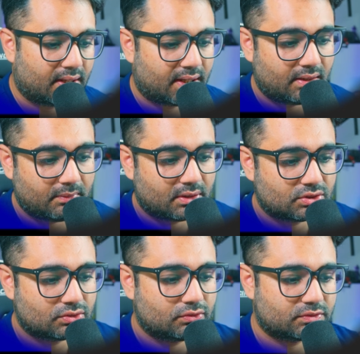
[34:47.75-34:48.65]
And I'm going to
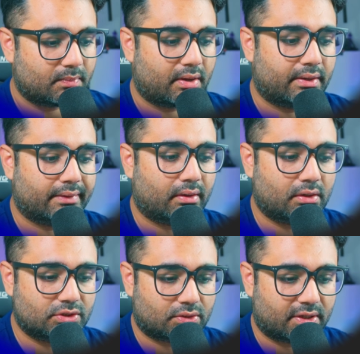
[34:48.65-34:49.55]
choose my
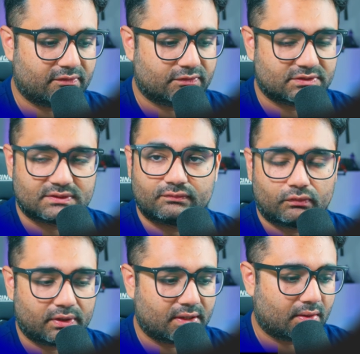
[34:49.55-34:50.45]
hard drive, which is the
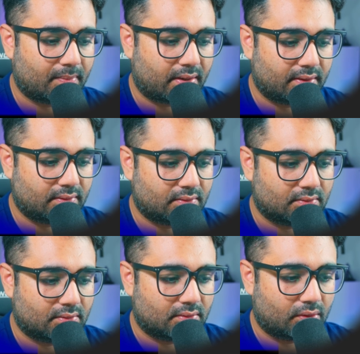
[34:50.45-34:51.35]
40 gigabyte
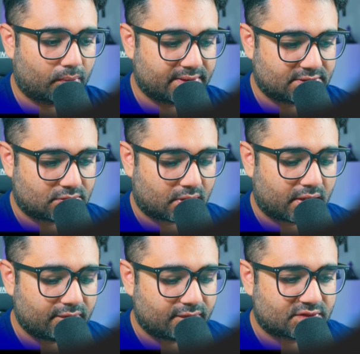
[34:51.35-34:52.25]
OS
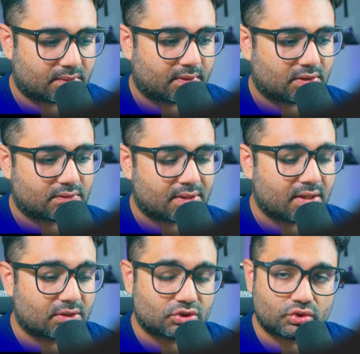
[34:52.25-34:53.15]
drive. So I'm going to
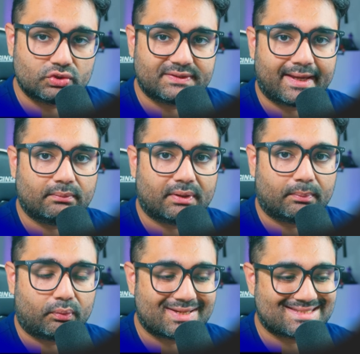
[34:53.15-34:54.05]
choose that by
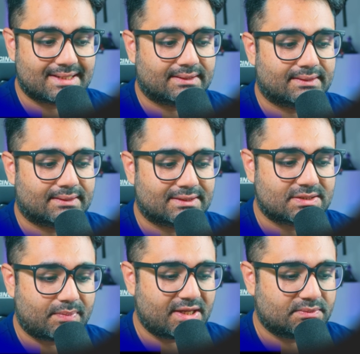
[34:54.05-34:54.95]
pressing the
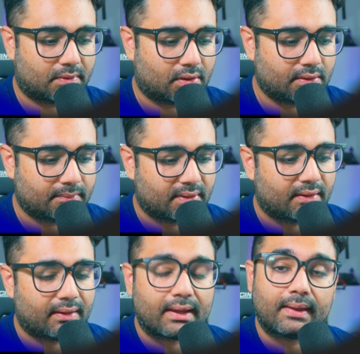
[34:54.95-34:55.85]
space bar,
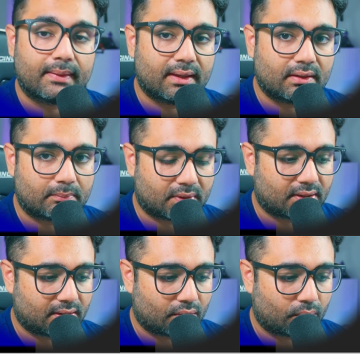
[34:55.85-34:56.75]
and then I'm gonna
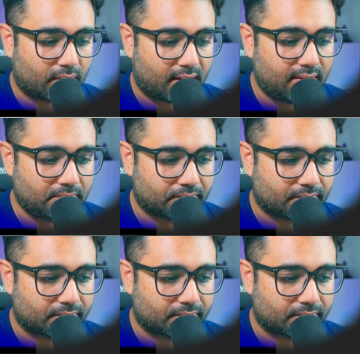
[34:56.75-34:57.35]
hit OK.